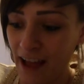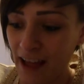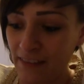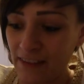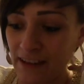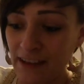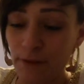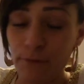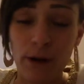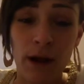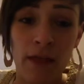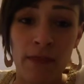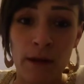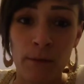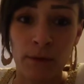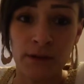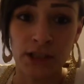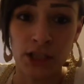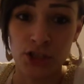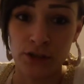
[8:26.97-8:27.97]
And then
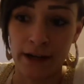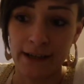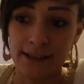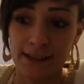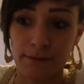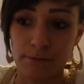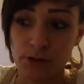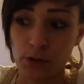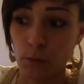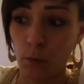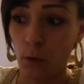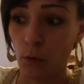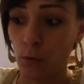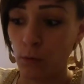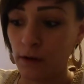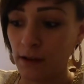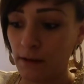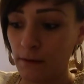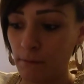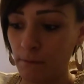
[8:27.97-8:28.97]
when you're training them to
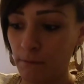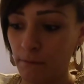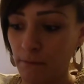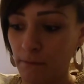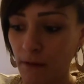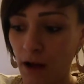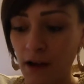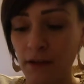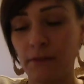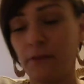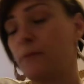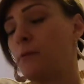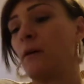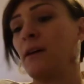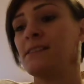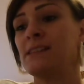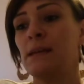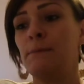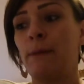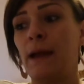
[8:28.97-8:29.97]
walk,
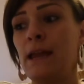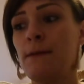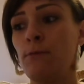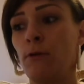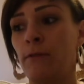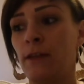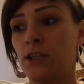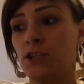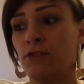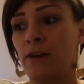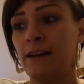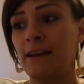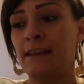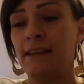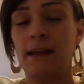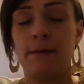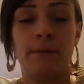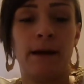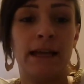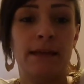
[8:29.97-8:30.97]
I see people, they're
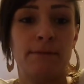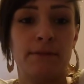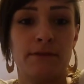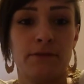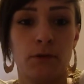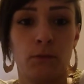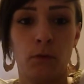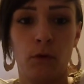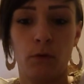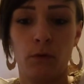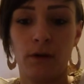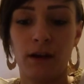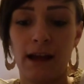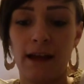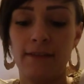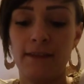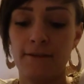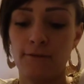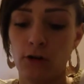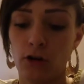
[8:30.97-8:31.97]
training their babies to walk,
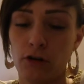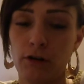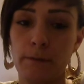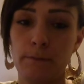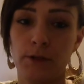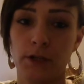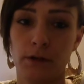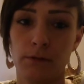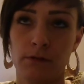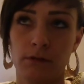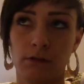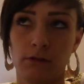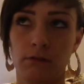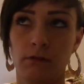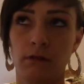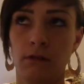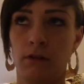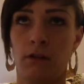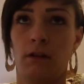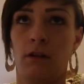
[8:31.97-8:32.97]
and they've got crib shoes
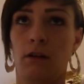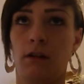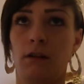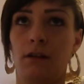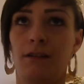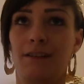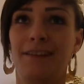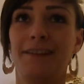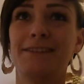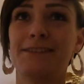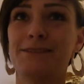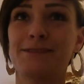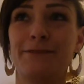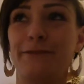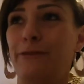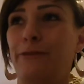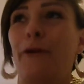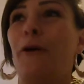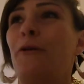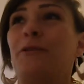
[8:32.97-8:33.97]
on.
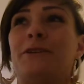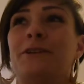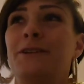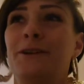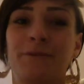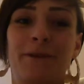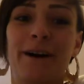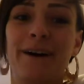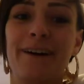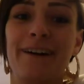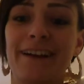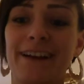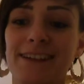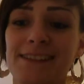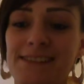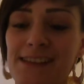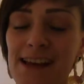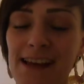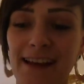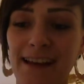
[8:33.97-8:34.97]
It's not gonna work,
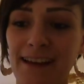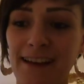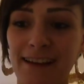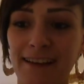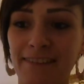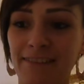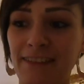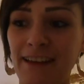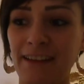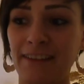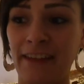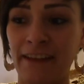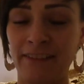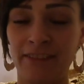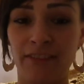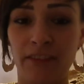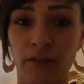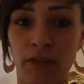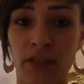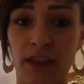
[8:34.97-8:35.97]
because they
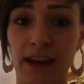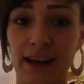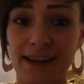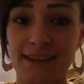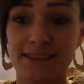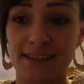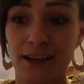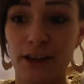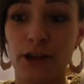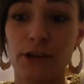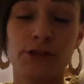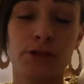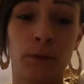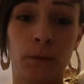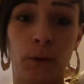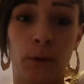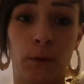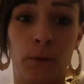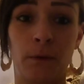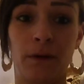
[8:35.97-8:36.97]
need to learn to
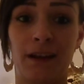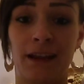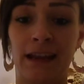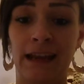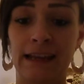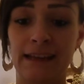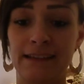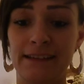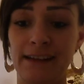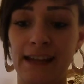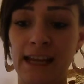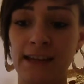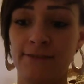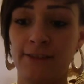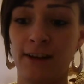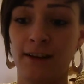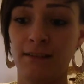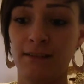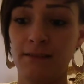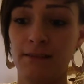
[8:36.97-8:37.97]
walk in
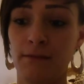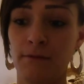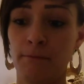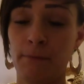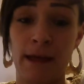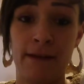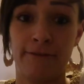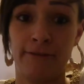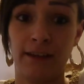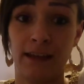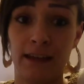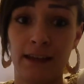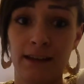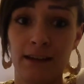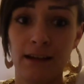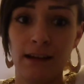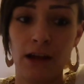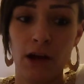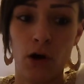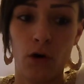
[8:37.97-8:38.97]
either bare
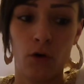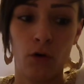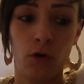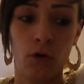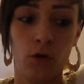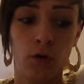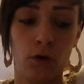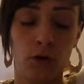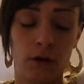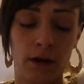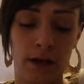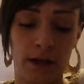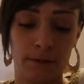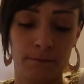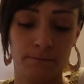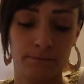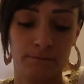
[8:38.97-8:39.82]
feet or